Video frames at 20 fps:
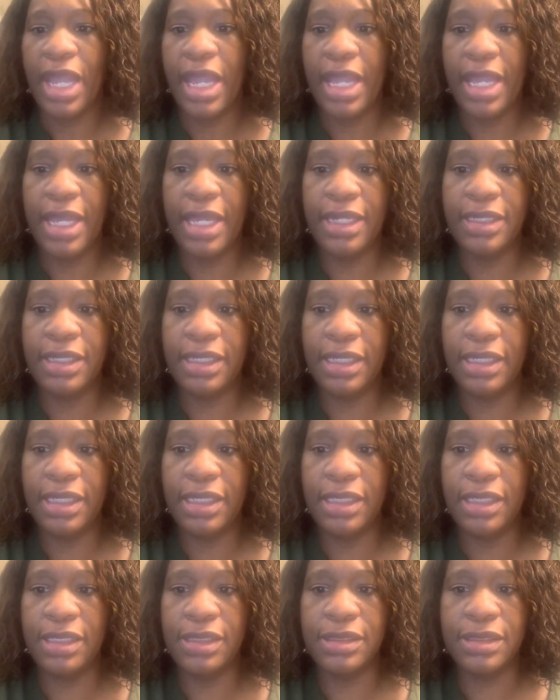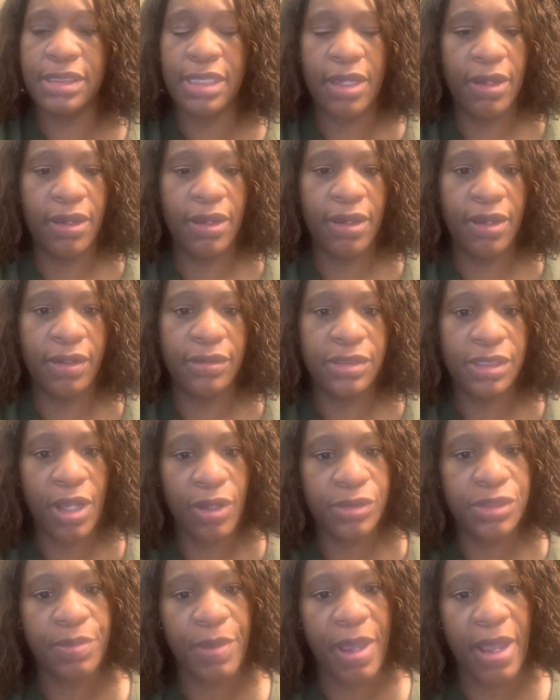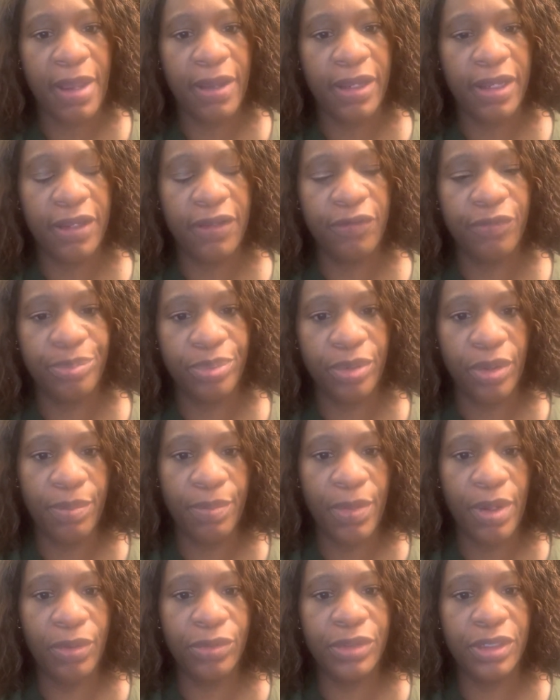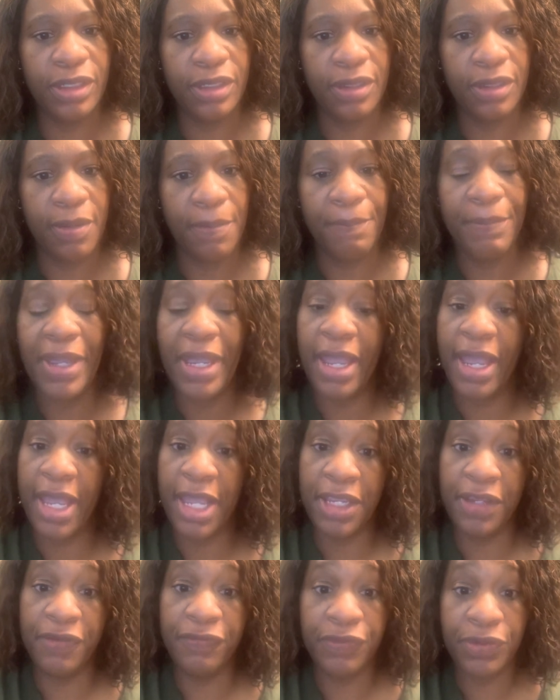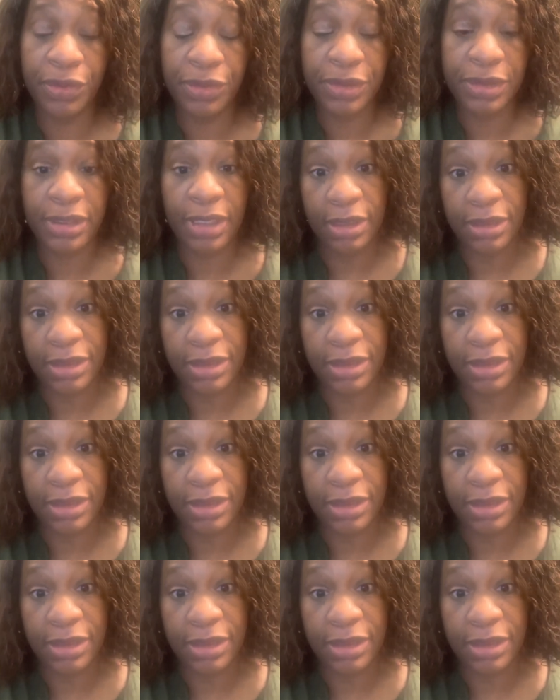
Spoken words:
and it is talks about health promoting behaviors,